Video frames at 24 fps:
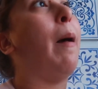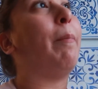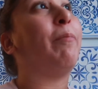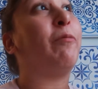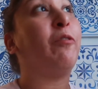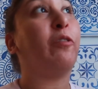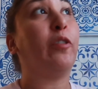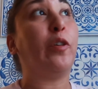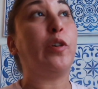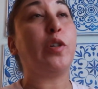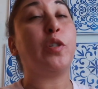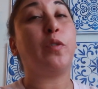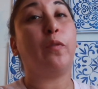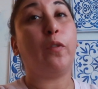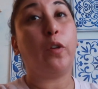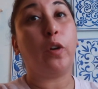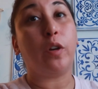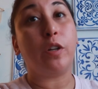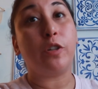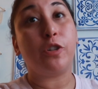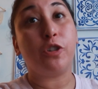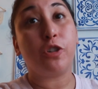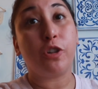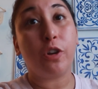First, for
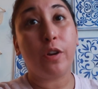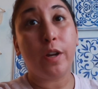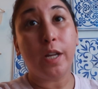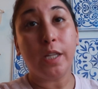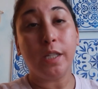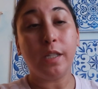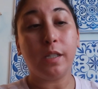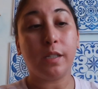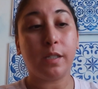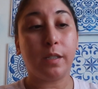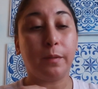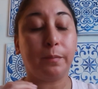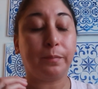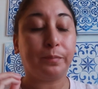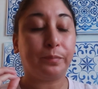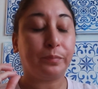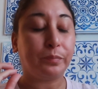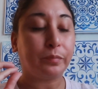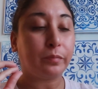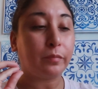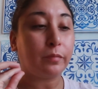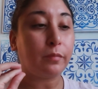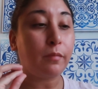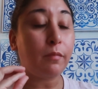insurance,
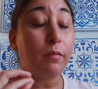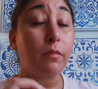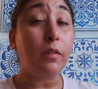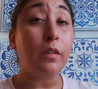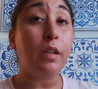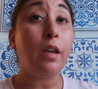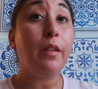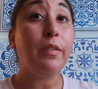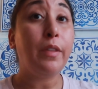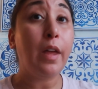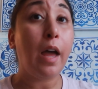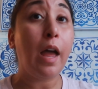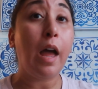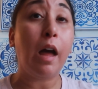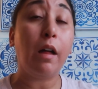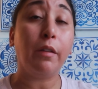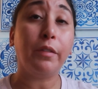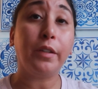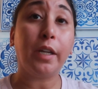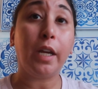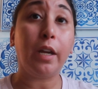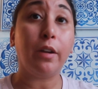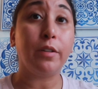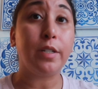the
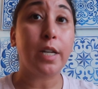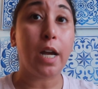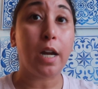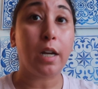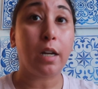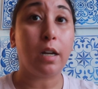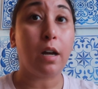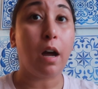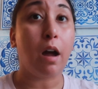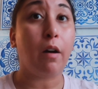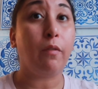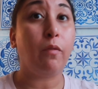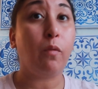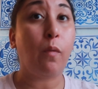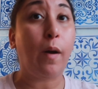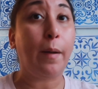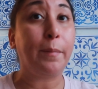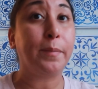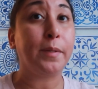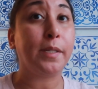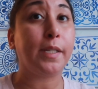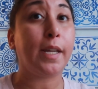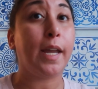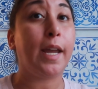healthcare.gov
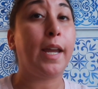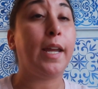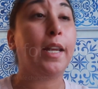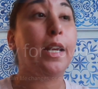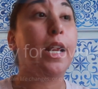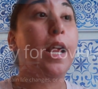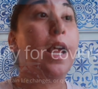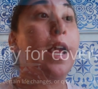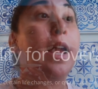website